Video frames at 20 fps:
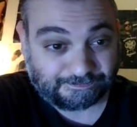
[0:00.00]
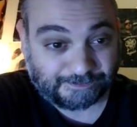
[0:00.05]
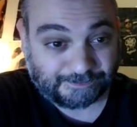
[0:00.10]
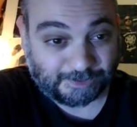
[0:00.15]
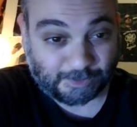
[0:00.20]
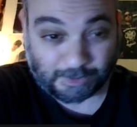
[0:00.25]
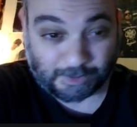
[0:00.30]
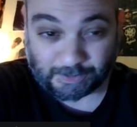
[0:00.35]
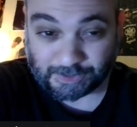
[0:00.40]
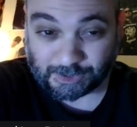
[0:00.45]

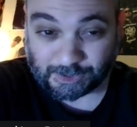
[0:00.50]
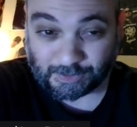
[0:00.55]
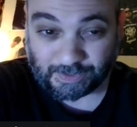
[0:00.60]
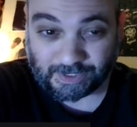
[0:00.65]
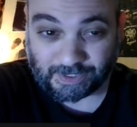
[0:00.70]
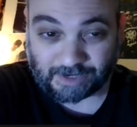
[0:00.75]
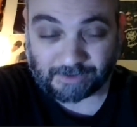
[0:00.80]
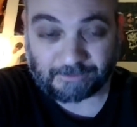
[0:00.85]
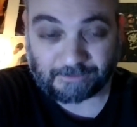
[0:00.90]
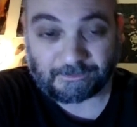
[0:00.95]
So what are we
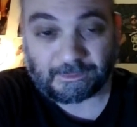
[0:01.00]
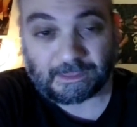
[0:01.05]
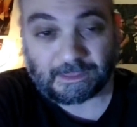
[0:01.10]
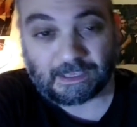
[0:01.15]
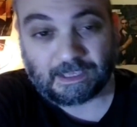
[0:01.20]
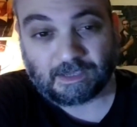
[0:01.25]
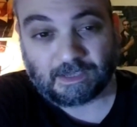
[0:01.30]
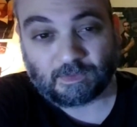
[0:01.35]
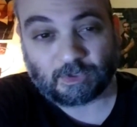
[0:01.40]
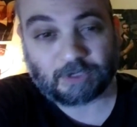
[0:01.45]
doing here?
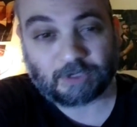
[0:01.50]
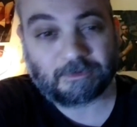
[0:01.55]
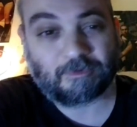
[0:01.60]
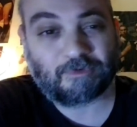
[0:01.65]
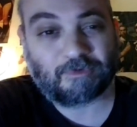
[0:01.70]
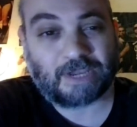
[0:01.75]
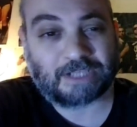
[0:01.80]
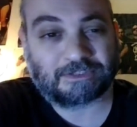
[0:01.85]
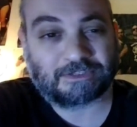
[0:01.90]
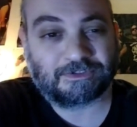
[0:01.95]
We're going to
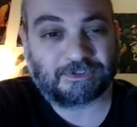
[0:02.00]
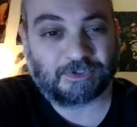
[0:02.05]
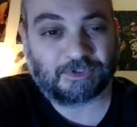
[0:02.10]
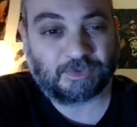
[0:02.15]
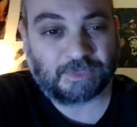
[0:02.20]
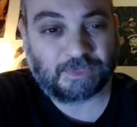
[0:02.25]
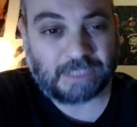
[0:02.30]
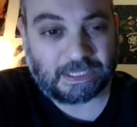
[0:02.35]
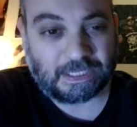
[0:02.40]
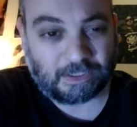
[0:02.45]
be reacting
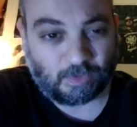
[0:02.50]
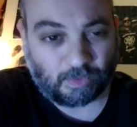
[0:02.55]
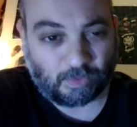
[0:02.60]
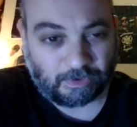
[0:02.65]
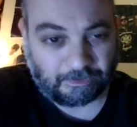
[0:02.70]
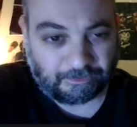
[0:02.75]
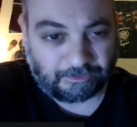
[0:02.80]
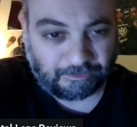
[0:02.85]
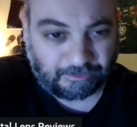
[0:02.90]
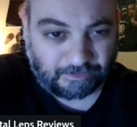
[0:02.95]
to
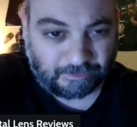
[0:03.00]
Yelawolf.